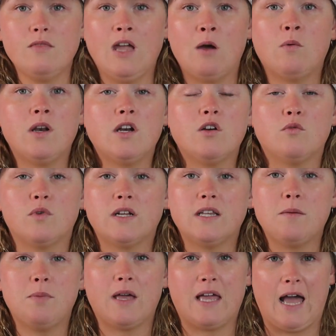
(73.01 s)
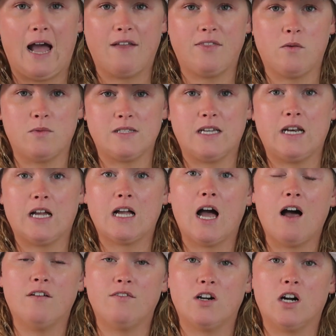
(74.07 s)
I wanted a really big hat that was going to
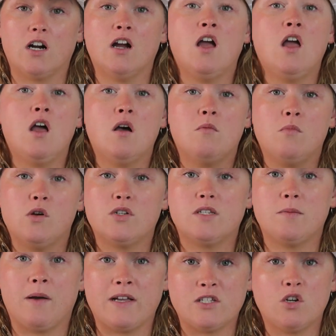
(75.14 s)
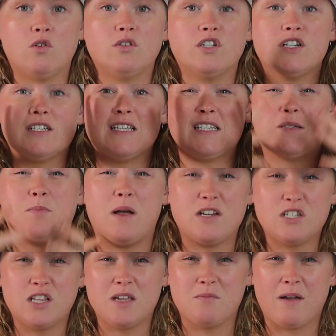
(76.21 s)
cover most of my shoulders,
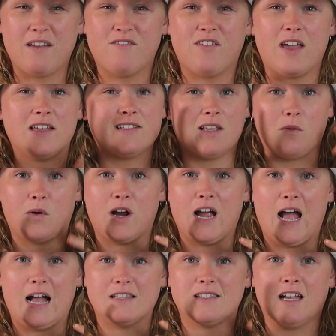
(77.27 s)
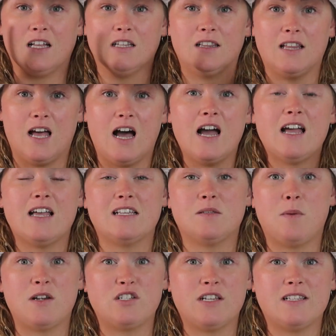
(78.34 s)
especially my face. I wear hats a lot,
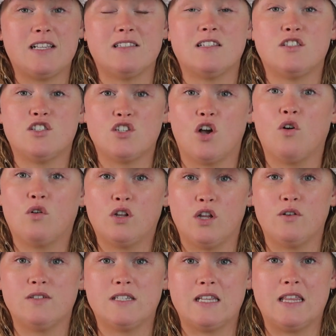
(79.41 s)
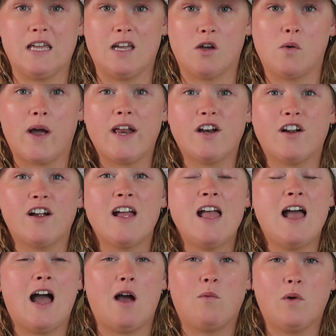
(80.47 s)
especially since it's so close to the equator.
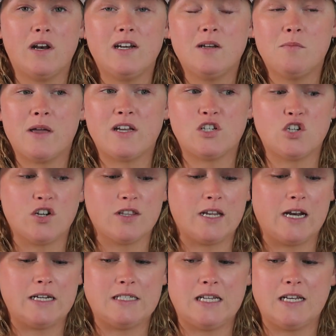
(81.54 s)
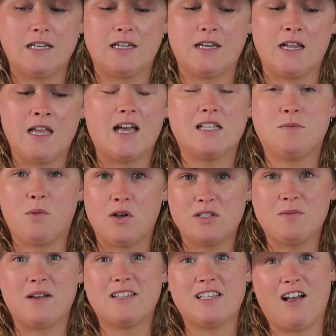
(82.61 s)
I wanted to make sure that I didn't expose
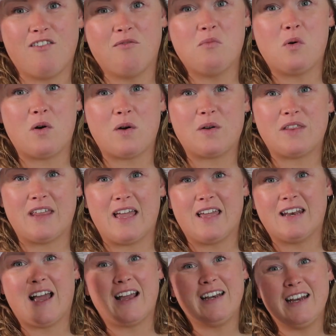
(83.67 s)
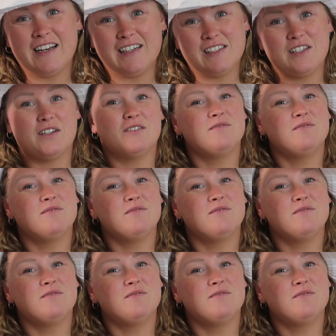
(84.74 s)
myself more than I needed to.